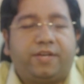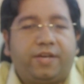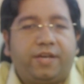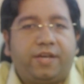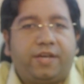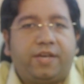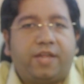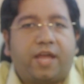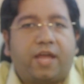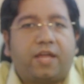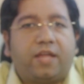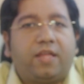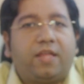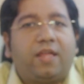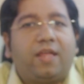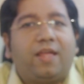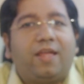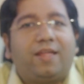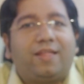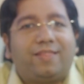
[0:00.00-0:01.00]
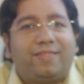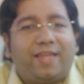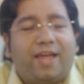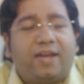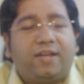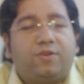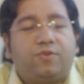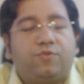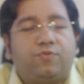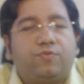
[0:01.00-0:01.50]
in India.
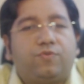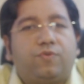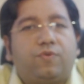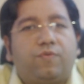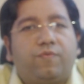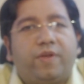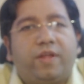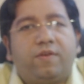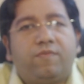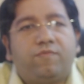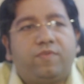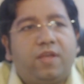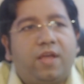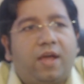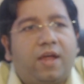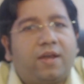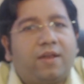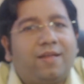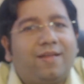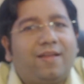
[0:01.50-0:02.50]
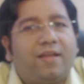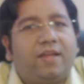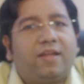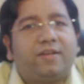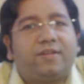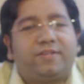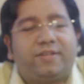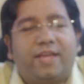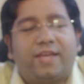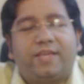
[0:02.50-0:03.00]
That too, when we are
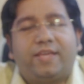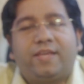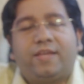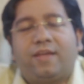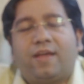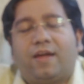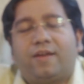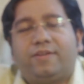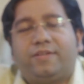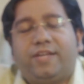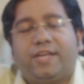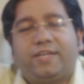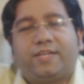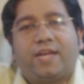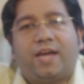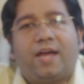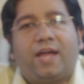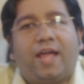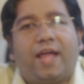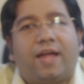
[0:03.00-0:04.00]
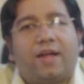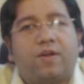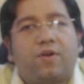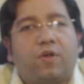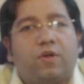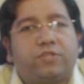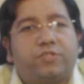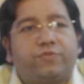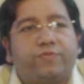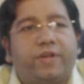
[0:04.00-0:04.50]
taking a data
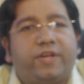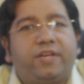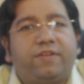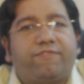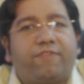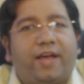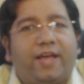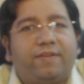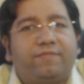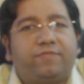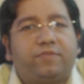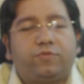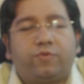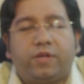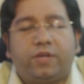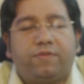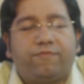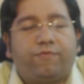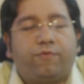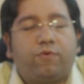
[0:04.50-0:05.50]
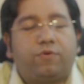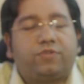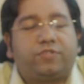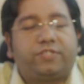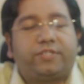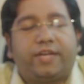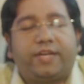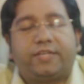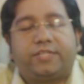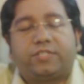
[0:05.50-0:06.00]
across 25, 24
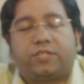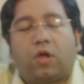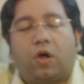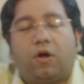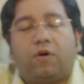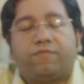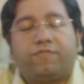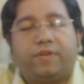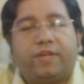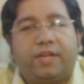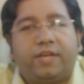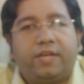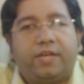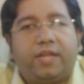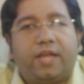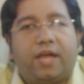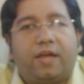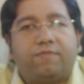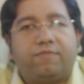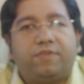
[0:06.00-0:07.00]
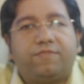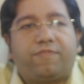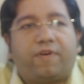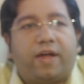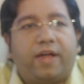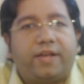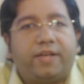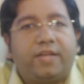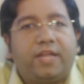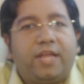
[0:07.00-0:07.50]
states of India, we
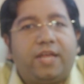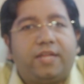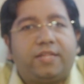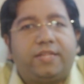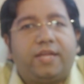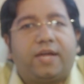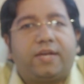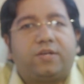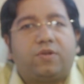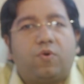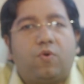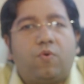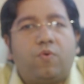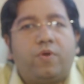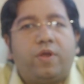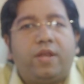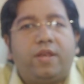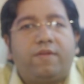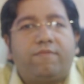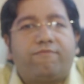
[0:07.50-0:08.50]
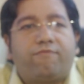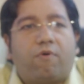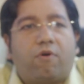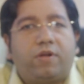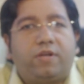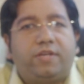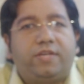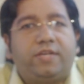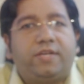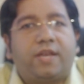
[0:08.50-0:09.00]
find that only
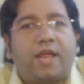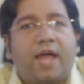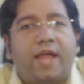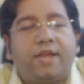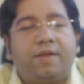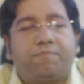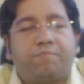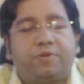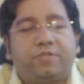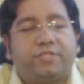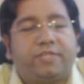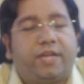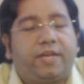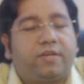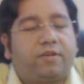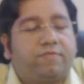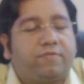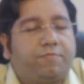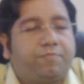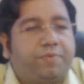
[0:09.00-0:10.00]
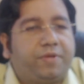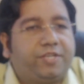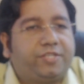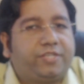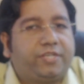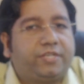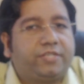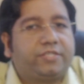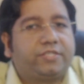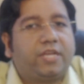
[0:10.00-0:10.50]
49% of the
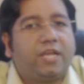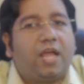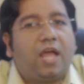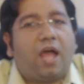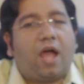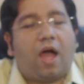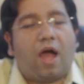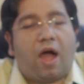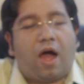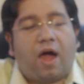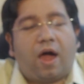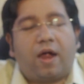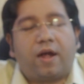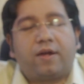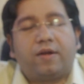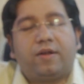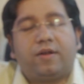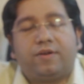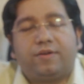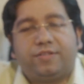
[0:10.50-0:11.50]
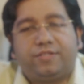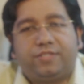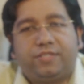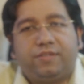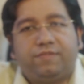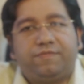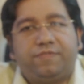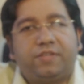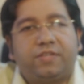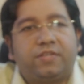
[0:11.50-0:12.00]
patients are
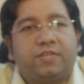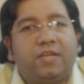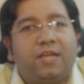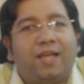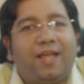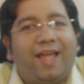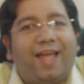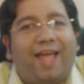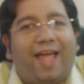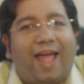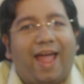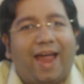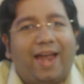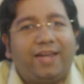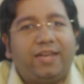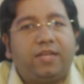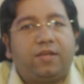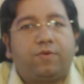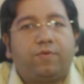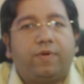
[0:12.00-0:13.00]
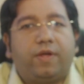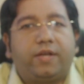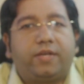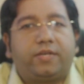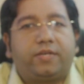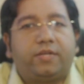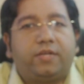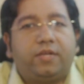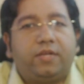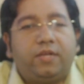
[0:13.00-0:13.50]
receiving
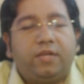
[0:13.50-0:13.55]
adequate